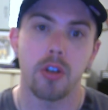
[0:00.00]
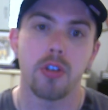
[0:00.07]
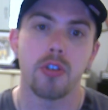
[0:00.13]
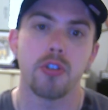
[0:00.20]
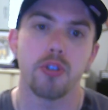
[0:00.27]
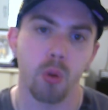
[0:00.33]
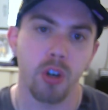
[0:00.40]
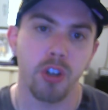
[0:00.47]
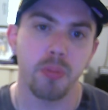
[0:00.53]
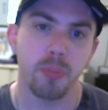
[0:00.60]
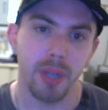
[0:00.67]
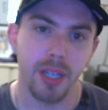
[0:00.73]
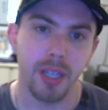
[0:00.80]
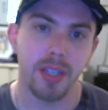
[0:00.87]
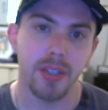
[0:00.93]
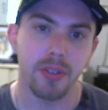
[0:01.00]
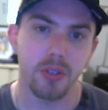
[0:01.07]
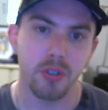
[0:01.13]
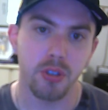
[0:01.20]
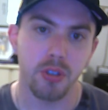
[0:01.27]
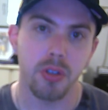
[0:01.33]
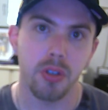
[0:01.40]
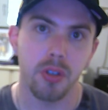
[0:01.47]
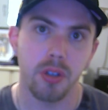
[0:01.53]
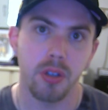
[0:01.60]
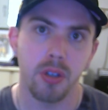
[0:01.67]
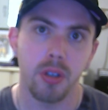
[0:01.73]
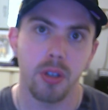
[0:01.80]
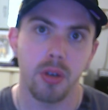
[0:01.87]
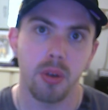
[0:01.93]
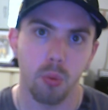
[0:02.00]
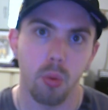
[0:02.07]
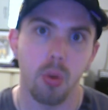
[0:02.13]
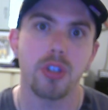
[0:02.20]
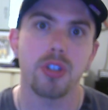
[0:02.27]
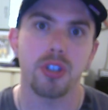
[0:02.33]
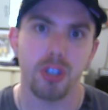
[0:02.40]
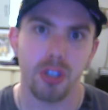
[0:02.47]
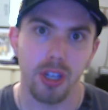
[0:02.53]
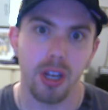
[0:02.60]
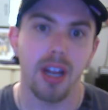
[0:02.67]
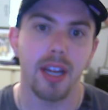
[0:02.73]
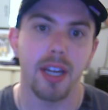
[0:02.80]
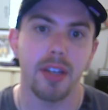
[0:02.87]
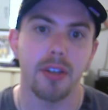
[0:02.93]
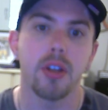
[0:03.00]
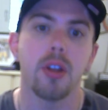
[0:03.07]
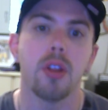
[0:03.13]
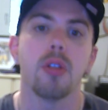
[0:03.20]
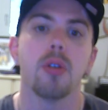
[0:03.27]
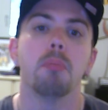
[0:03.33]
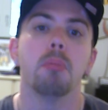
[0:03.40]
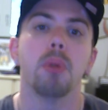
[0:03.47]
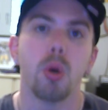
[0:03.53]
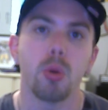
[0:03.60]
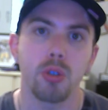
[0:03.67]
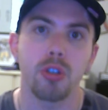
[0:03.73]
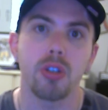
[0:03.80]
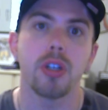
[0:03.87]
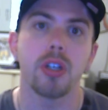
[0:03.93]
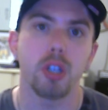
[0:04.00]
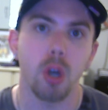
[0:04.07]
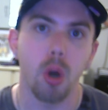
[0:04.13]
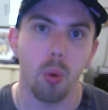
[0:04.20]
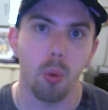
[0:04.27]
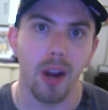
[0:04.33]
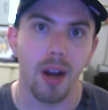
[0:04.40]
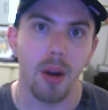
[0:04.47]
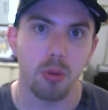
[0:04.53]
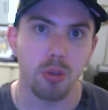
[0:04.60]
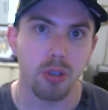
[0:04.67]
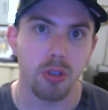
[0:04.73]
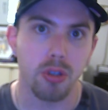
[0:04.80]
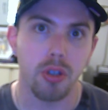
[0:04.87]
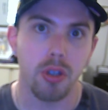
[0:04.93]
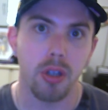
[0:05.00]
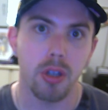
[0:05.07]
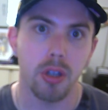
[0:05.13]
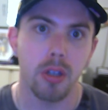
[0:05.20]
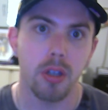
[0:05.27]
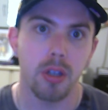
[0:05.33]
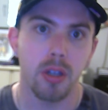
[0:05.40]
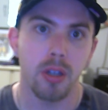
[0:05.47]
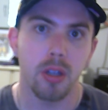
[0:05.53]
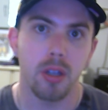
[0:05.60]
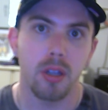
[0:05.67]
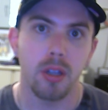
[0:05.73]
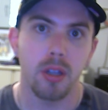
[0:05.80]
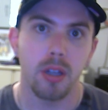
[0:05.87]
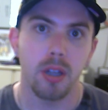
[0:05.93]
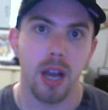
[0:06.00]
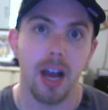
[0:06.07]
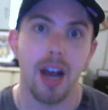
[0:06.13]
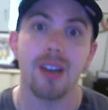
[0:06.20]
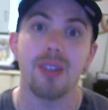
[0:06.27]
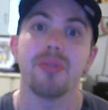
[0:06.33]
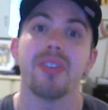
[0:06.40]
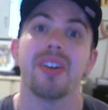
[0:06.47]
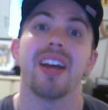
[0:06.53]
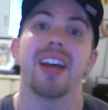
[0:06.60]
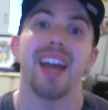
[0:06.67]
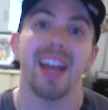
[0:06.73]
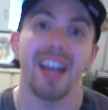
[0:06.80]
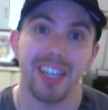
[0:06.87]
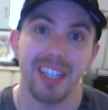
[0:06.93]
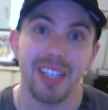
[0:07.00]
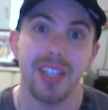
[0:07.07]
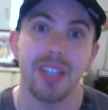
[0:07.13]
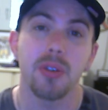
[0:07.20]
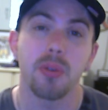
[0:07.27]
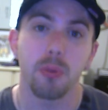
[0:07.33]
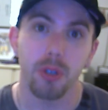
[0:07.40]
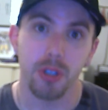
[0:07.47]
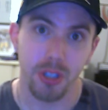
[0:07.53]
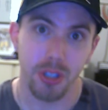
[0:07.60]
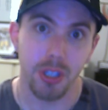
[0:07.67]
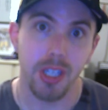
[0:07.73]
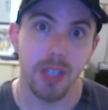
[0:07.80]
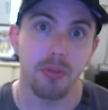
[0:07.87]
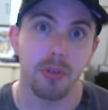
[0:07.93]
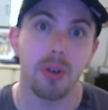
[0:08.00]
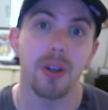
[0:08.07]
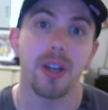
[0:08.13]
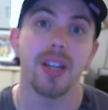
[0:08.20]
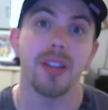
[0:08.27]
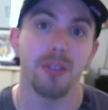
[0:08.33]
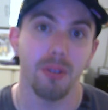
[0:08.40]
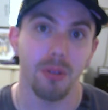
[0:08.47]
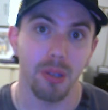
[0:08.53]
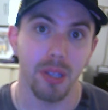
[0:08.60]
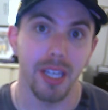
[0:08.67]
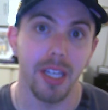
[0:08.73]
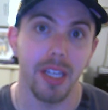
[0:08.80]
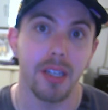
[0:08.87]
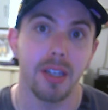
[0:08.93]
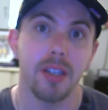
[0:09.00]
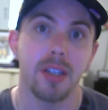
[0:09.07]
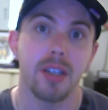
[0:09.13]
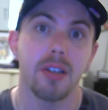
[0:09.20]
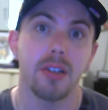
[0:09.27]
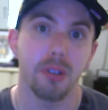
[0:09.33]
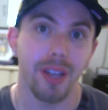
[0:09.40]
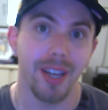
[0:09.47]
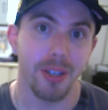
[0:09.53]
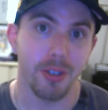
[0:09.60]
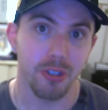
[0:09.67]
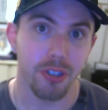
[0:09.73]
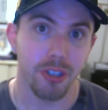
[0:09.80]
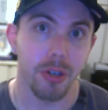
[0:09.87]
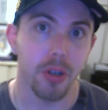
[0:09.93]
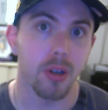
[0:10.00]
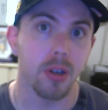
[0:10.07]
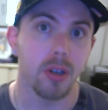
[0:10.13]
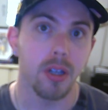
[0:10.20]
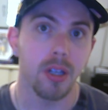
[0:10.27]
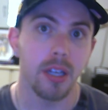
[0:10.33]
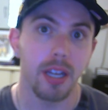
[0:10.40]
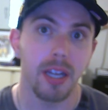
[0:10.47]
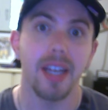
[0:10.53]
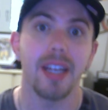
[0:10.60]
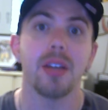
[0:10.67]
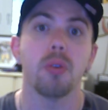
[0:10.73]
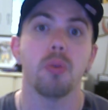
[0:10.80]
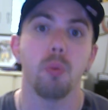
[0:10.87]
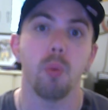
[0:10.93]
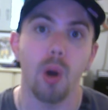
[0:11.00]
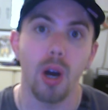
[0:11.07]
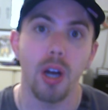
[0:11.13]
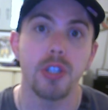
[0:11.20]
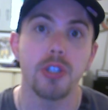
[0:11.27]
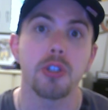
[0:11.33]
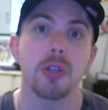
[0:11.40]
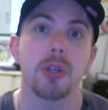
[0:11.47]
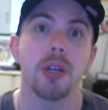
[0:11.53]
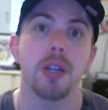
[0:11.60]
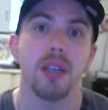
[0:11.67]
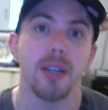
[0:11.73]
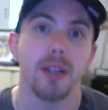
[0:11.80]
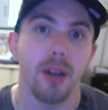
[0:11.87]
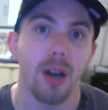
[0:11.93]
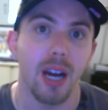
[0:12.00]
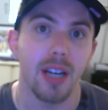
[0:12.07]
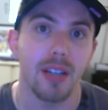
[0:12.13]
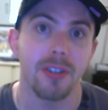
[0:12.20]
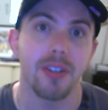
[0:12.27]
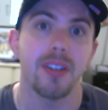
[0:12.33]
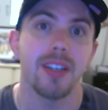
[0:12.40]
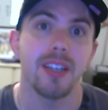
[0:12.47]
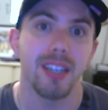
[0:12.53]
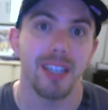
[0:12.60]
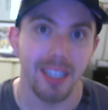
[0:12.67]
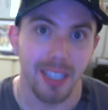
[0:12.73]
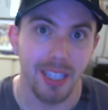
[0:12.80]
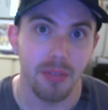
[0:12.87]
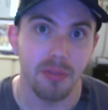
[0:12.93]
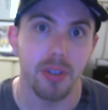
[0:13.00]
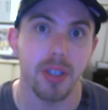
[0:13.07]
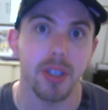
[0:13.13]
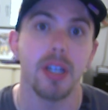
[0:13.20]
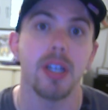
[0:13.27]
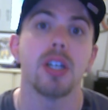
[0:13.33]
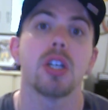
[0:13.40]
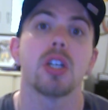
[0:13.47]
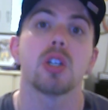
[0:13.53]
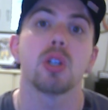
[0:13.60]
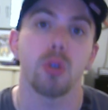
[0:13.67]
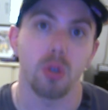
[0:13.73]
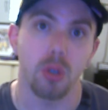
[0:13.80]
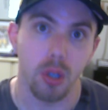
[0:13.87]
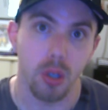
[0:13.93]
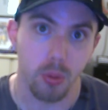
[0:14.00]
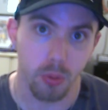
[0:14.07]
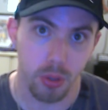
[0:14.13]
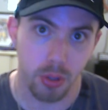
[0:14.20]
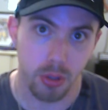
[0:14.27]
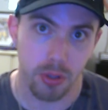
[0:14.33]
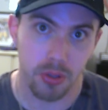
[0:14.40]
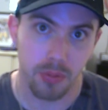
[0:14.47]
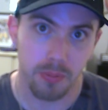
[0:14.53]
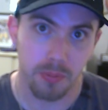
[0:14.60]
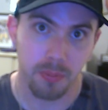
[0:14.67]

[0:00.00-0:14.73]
George Pickens was assigned the most go routes out of any receiver in the league last year, and it was not even close.